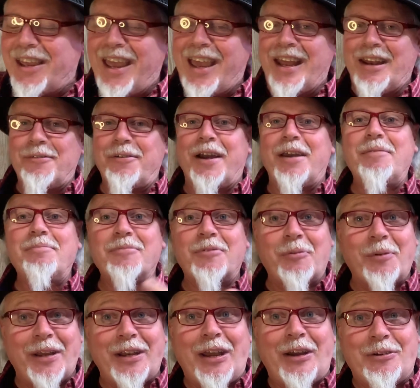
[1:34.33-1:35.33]
Anyway,
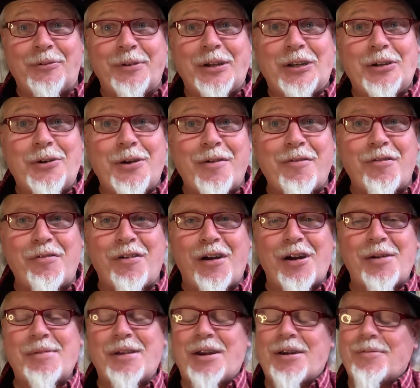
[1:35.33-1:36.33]
we do have a
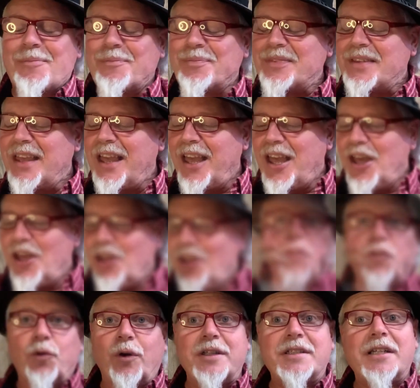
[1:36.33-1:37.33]
farm here.
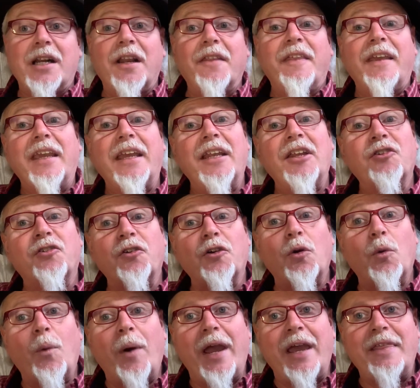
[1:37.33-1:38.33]
So I started thinking, is
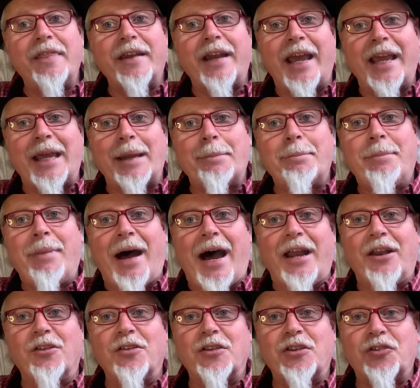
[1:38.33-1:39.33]
there a way that I can
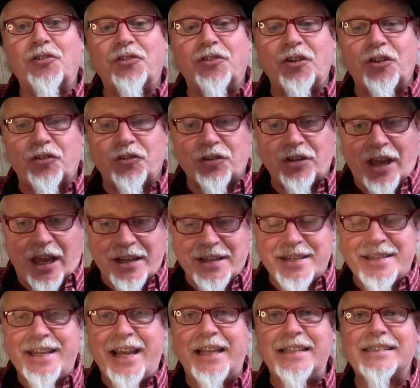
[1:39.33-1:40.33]
bottle this
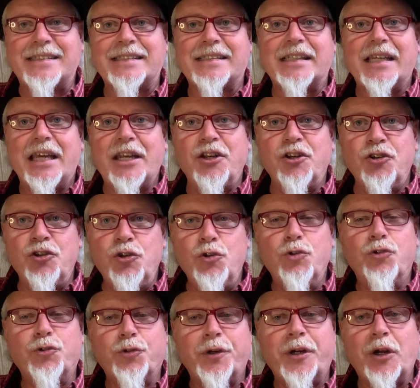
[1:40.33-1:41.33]
condensed,
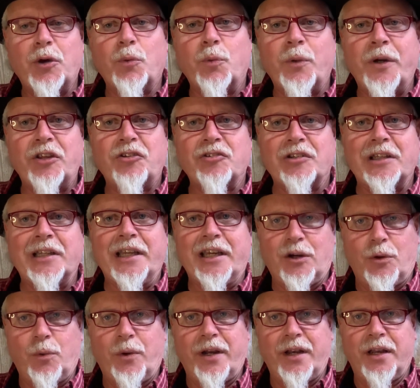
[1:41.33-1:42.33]
nutrient-rich
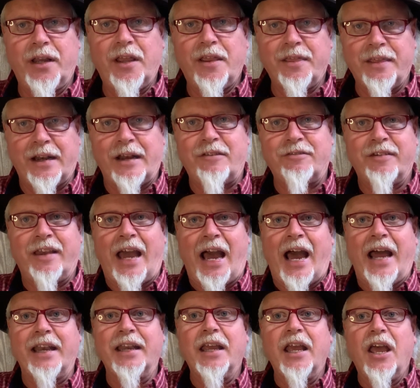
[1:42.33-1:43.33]
liquid that I've
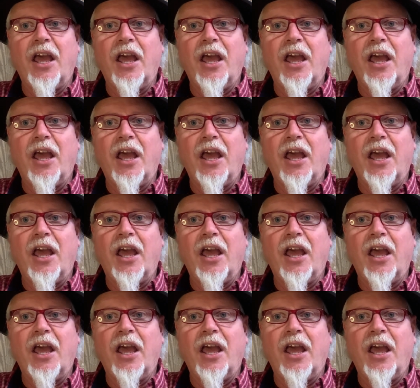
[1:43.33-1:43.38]
got